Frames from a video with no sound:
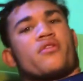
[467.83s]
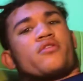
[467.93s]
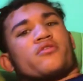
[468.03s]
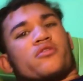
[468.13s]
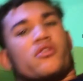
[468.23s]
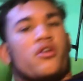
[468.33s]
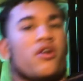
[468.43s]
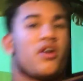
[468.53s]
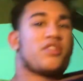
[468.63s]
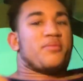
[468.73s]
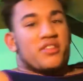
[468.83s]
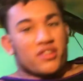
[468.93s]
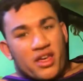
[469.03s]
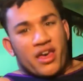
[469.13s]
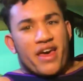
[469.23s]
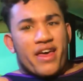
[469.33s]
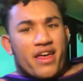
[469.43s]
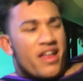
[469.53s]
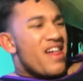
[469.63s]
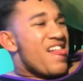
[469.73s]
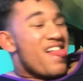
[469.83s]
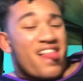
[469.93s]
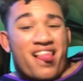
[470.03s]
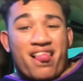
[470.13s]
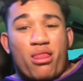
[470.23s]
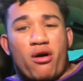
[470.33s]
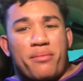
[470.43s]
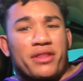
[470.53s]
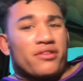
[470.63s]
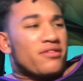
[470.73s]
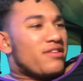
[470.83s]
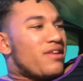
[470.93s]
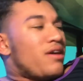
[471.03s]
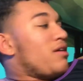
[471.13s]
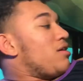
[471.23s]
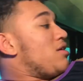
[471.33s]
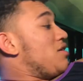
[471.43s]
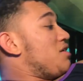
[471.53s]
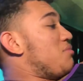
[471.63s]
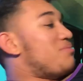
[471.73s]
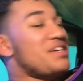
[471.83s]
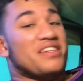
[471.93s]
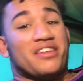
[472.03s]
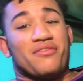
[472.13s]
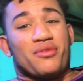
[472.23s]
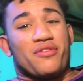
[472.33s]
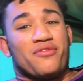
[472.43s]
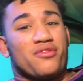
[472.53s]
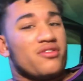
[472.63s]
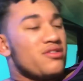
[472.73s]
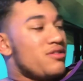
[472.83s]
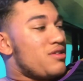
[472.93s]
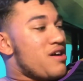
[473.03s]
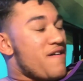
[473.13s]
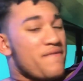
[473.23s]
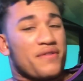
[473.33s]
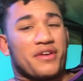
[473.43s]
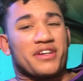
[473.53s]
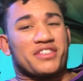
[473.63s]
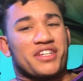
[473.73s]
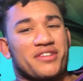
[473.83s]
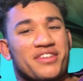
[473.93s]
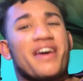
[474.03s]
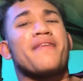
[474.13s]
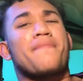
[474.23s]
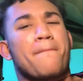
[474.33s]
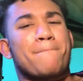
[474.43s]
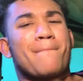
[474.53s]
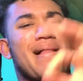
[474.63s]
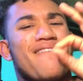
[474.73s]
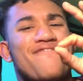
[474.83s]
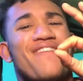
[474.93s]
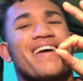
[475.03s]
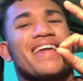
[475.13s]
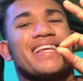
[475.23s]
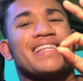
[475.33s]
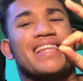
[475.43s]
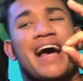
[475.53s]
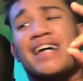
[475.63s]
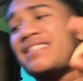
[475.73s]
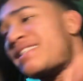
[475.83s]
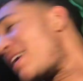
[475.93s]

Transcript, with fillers: So that's basically what I've been doing today. Pretty neat wee fort. Feel like a child again. Fucking class.